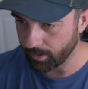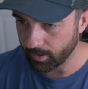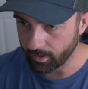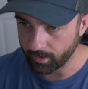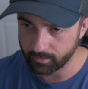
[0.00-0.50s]

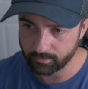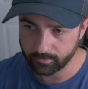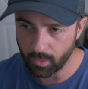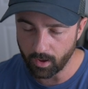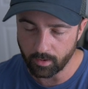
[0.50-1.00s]
uh,
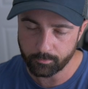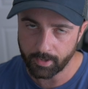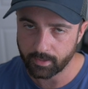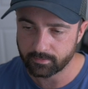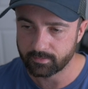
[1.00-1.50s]

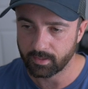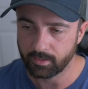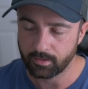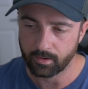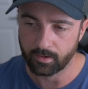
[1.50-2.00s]
unpacks
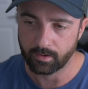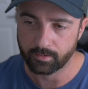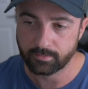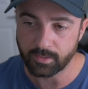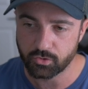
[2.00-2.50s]
the uh,
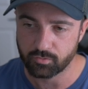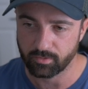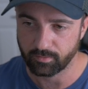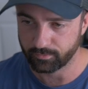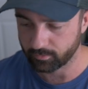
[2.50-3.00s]

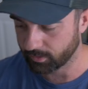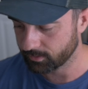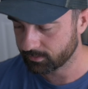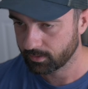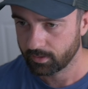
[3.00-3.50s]
dictionary for
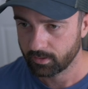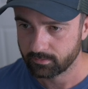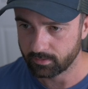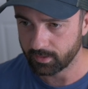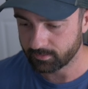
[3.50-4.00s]
us.
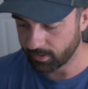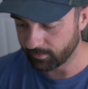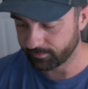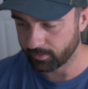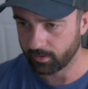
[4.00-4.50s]
So let's
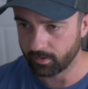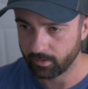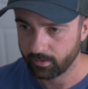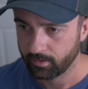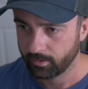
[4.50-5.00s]
have
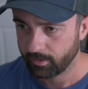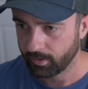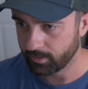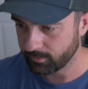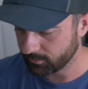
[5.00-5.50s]
our
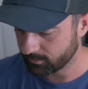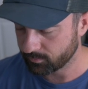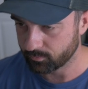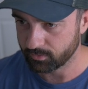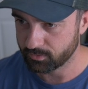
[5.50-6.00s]

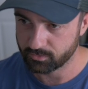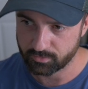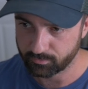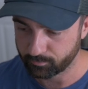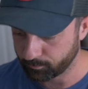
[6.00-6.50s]
headers, which is
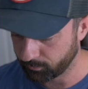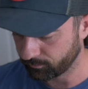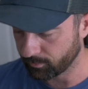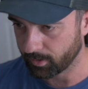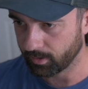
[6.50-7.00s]
just
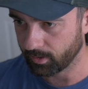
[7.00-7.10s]
from our